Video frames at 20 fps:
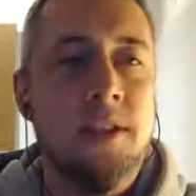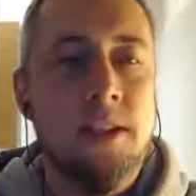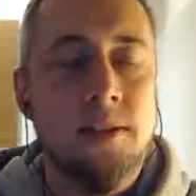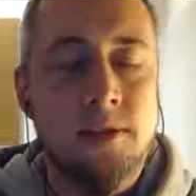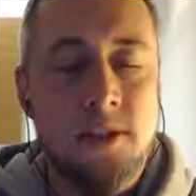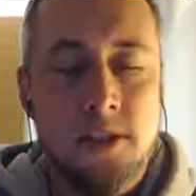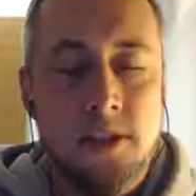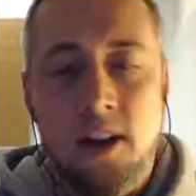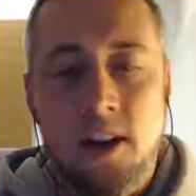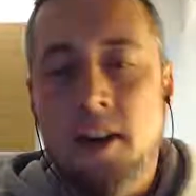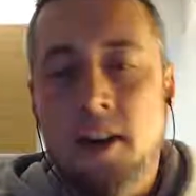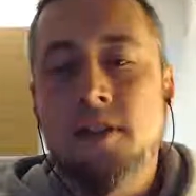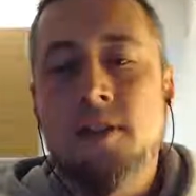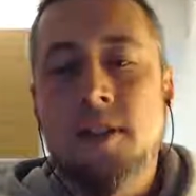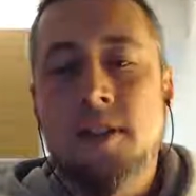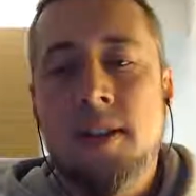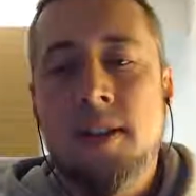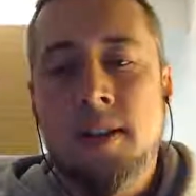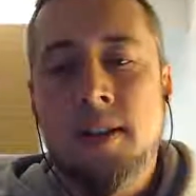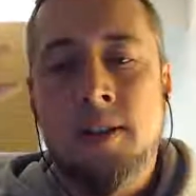to give
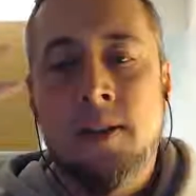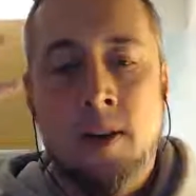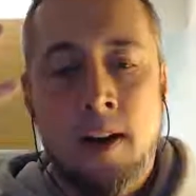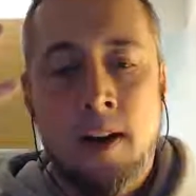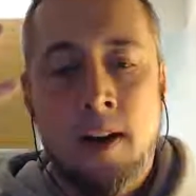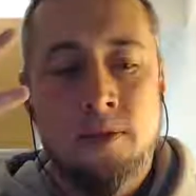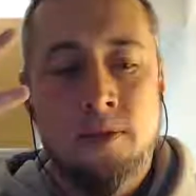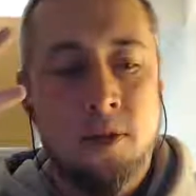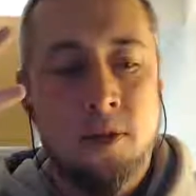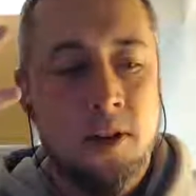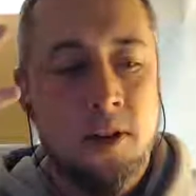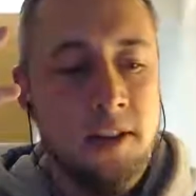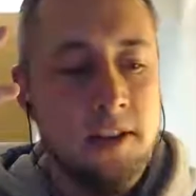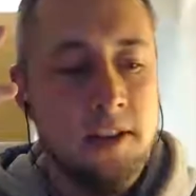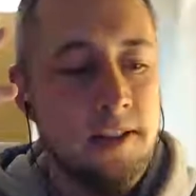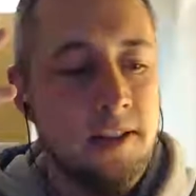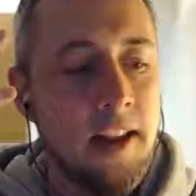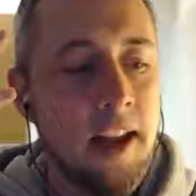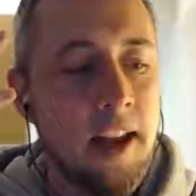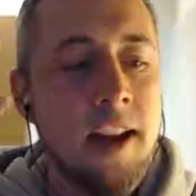Dogfish Head credit for
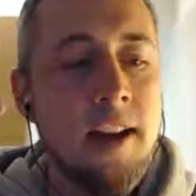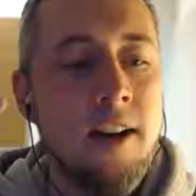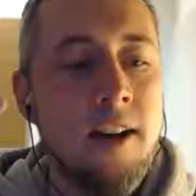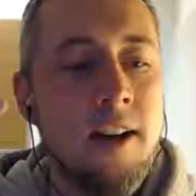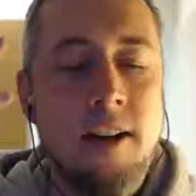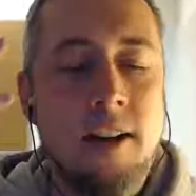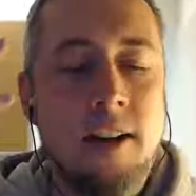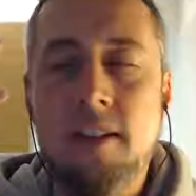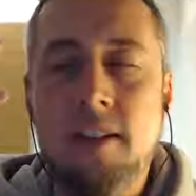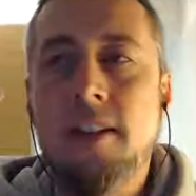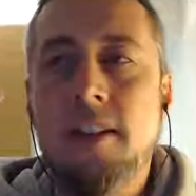is they are.